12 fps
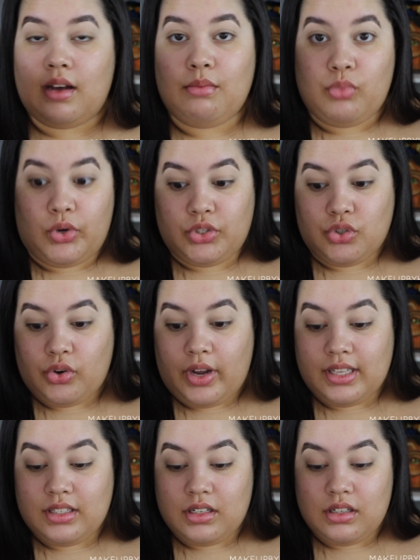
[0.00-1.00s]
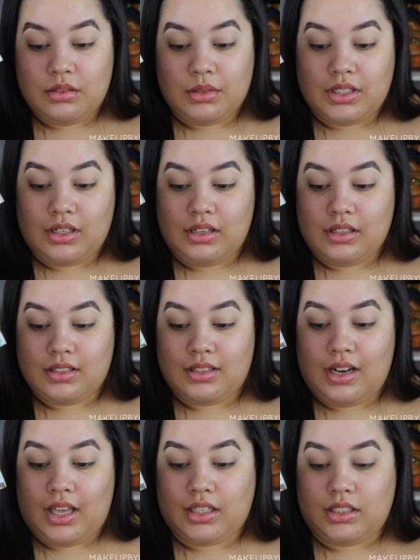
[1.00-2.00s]
moisturizer, which looks
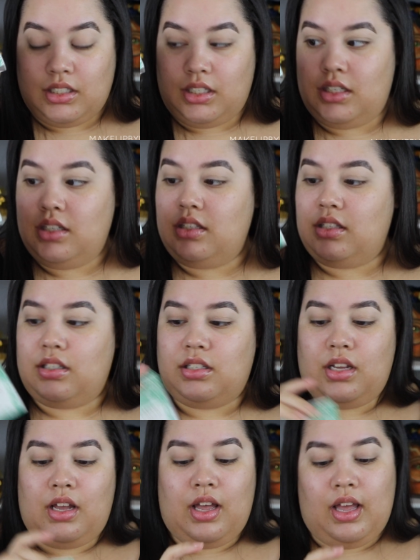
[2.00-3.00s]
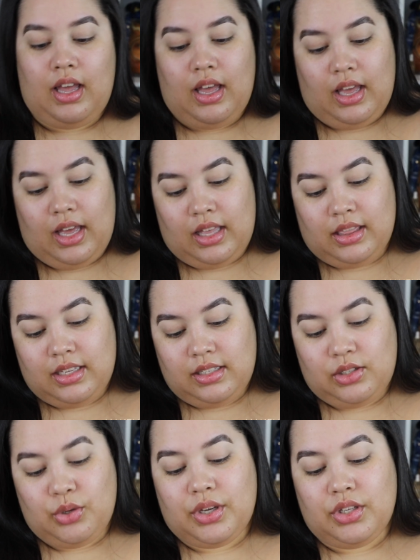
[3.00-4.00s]
like this, and
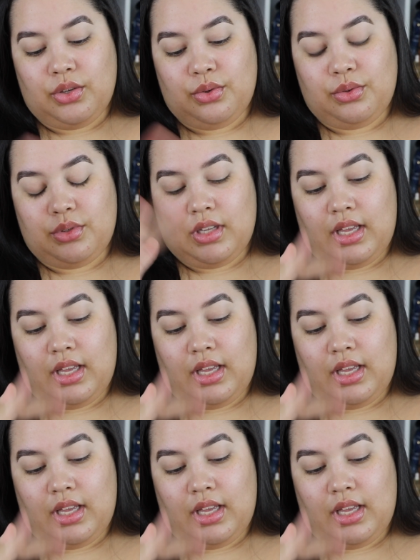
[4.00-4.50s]
this you can use